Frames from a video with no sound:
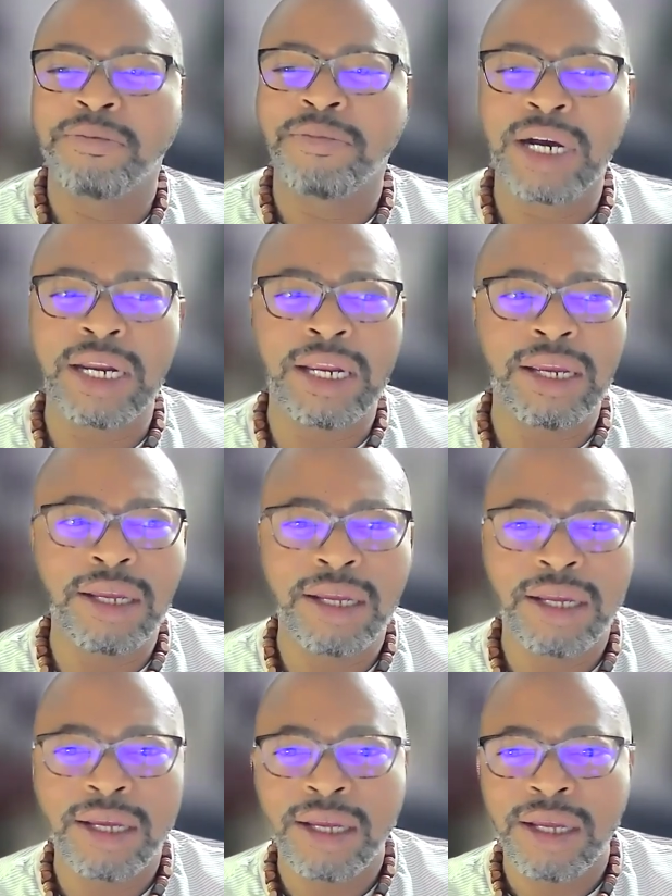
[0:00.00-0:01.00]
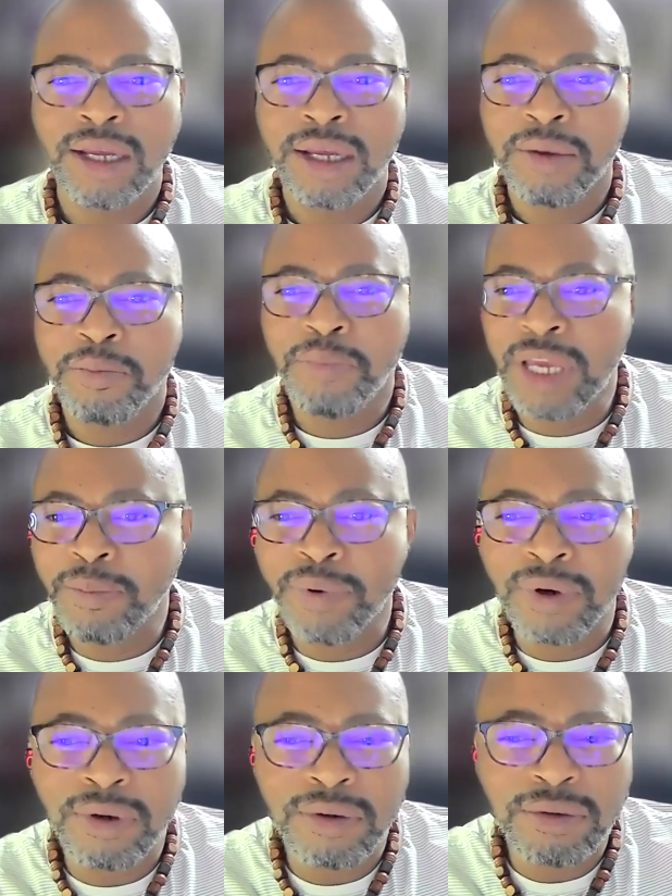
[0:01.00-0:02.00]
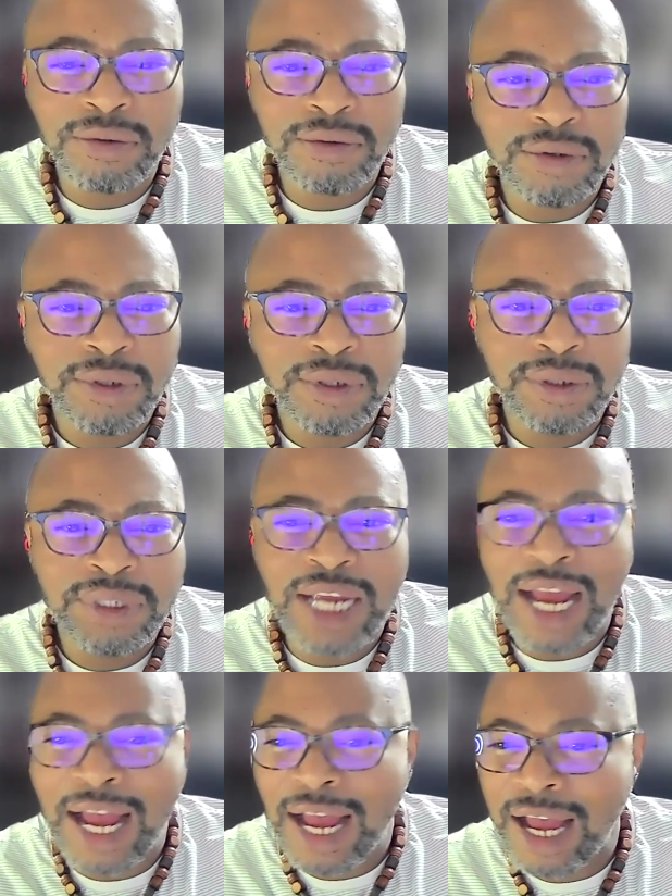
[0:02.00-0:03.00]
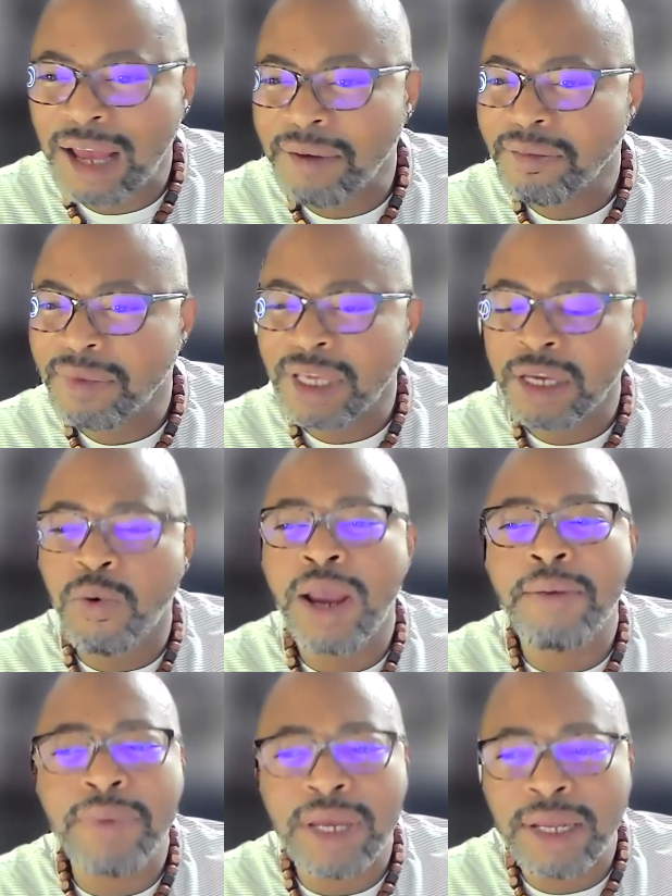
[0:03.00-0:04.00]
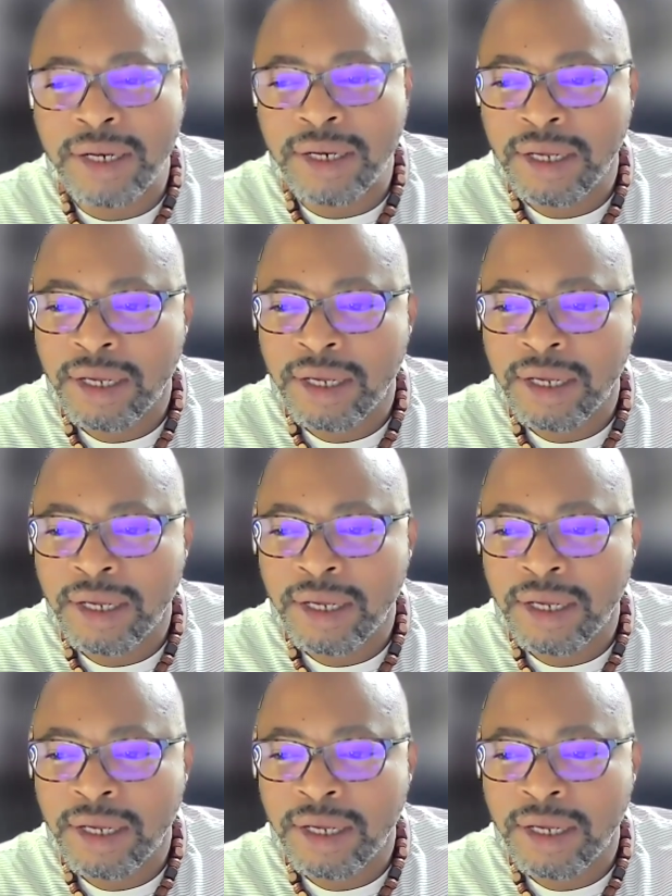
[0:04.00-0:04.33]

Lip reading: Money, people, time, equipment,